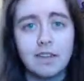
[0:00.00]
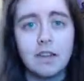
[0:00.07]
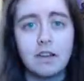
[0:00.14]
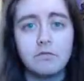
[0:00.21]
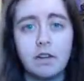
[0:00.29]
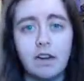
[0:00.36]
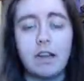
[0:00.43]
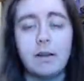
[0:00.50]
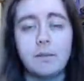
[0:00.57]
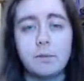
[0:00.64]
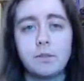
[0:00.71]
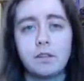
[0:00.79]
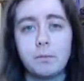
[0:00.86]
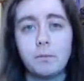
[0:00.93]
to see. It really
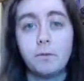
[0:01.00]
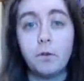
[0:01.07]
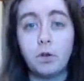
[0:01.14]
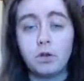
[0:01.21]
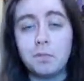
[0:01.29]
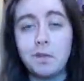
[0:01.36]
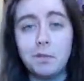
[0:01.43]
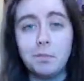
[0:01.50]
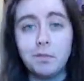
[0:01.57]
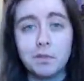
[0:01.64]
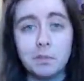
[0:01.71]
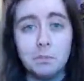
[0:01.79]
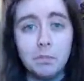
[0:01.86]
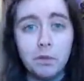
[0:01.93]
helps force
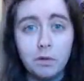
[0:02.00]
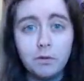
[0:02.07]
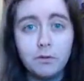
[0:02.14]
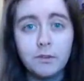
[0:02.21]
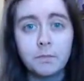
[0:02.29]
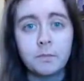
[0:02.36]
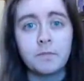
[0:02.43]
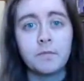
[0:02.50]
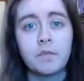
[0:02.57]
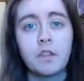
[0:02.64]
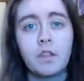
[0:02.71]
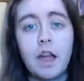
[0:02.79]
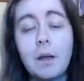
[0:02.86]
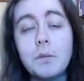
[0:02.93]
people to move.
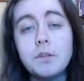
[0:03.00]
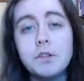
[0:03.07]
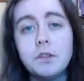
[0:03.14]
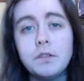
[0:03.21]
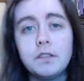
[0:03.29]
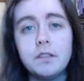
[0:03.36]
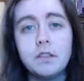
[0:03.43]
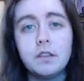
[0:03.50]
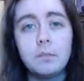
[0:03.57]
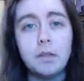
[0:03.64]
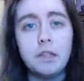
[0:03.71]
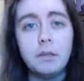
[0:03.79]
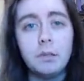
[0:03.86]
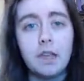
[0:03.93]
I was using the
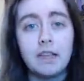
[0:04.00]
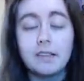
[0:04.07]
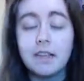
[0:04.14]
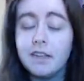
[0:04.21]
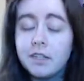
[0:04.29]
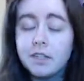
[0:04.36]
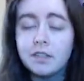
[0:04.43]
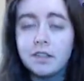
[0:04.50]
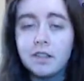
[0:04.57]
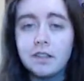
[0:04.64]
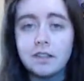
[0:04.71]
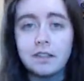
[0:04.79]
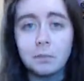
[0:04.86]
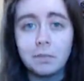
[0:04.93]
PPSH in
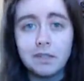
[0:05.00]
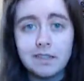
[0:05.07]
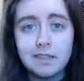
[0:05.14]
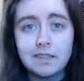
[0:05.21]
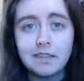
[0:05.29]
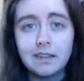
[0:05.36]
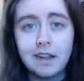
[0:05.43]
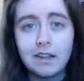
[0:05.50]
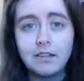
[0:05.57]
this and the ballistic